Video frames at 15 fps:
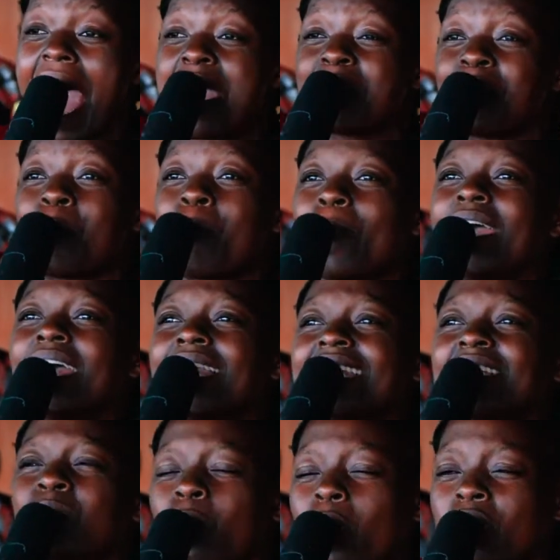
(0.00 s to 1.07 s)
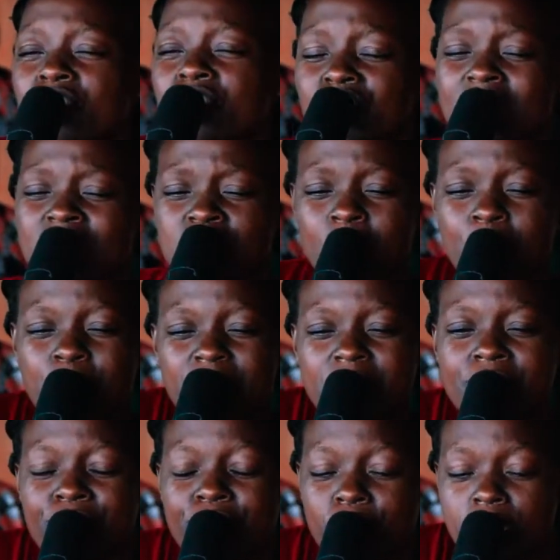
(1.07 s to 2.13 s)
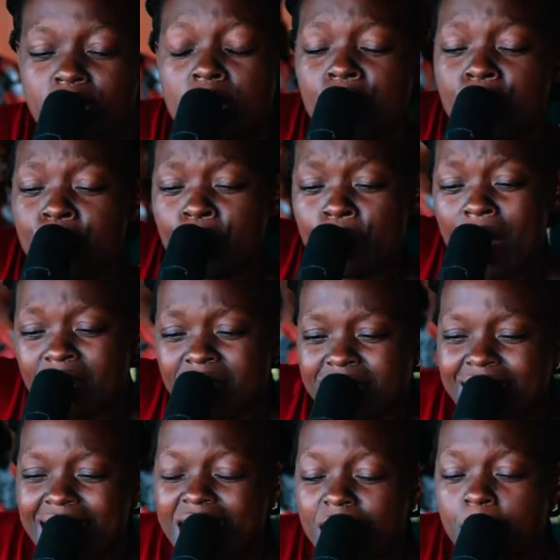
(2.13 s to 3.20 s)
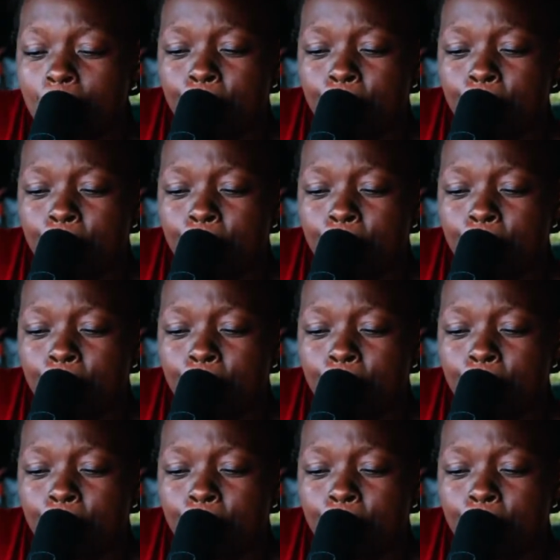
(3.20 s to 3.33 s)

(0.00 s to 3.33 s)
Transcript: will in conscious oblivion thrust and